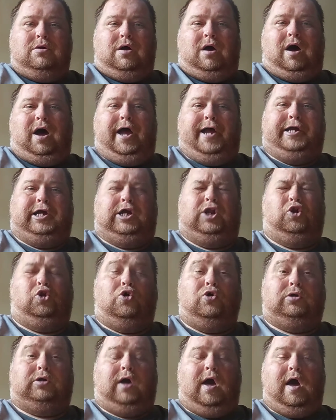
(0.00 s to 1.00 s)
I can
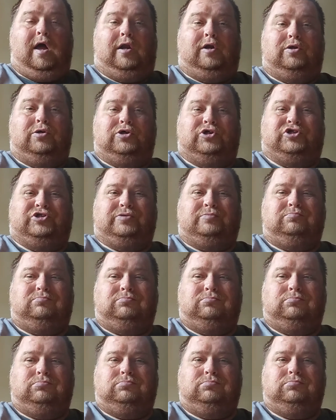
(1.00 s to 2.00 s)
look at it as,
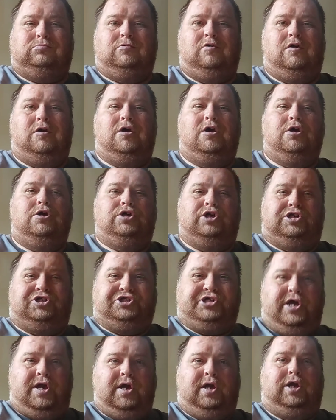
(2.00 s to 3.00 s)
you
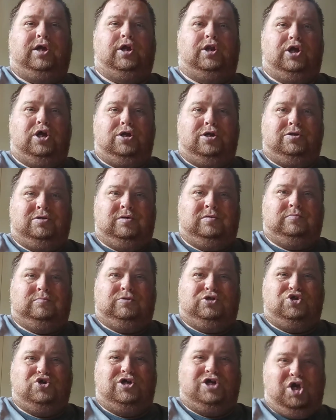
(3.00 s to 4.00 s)
take it in,
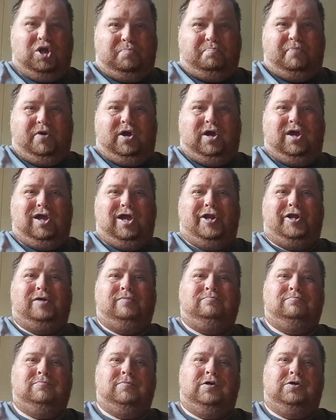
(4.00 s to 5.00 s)
you get paid,
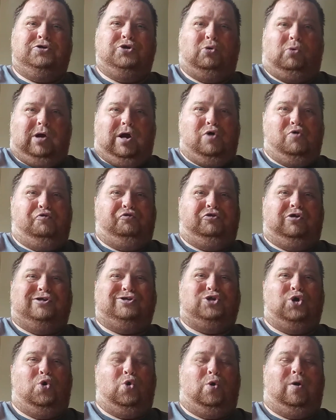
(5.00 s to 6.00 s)
you're out the
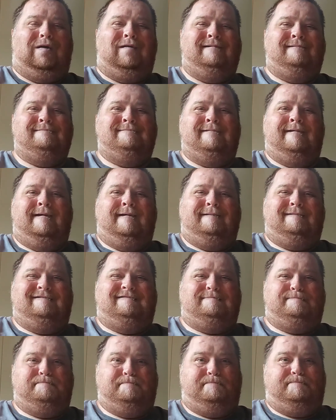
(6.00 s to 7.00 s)
door,
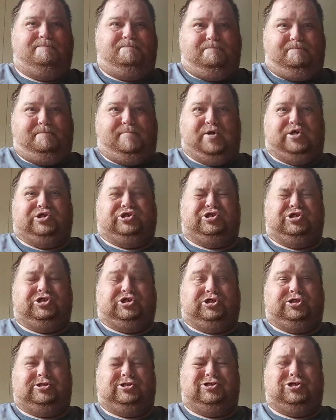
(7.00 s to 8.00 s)
business
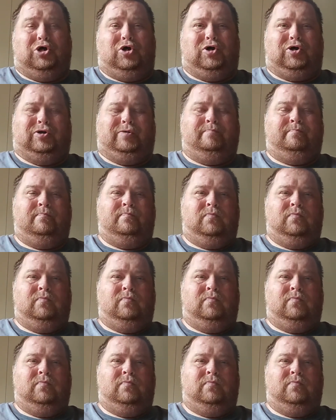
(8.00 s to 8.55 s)
is done.